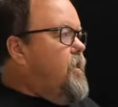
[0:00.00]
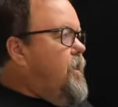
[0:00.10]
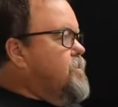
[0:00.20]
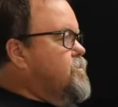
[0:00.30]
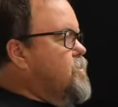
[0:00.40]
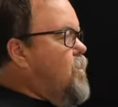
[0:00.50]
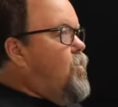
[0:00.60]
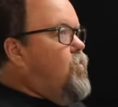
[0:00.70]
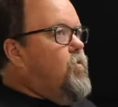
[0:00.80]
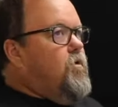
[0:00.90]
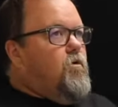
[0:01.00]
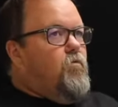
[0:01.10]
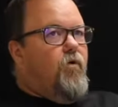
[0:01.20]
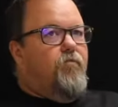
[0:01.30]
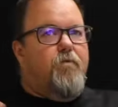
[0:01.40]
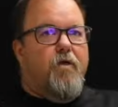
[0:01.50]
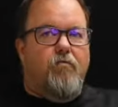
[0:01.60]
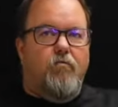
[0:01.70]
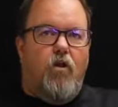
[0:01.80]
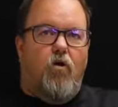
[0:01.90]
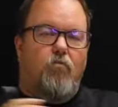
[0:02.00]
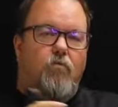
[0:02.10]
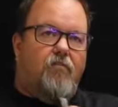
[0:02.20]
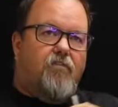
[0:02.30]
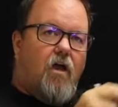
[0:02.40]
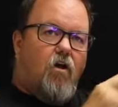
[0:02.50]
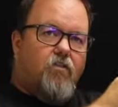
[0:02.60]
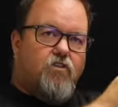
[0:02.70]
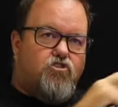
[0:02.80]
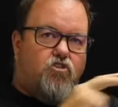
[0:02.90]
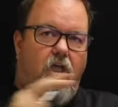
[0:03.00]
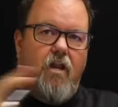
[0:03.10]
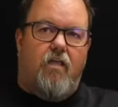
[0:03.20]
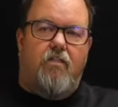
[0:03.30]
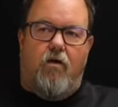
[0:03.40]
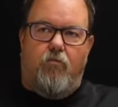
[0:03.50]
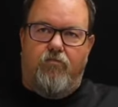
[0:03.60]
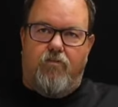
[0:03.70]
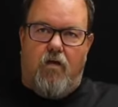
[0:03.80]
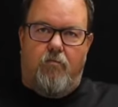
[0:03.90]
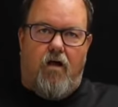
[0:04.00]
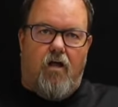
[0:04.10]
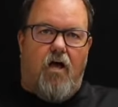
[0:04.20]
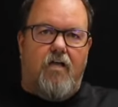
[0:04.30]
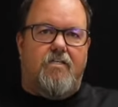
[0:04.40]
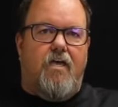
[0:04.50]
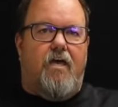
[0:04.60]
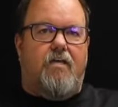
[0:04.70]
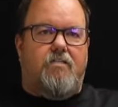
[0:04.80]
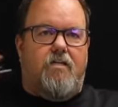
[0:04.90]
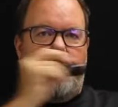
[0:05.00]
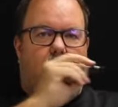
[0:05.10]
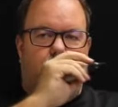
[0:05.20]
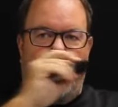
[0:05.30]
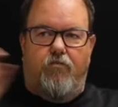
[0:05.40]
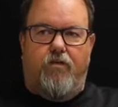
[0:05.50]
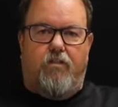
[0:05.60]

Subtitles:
And so we've been, I've got all this training that we've done about context and about moving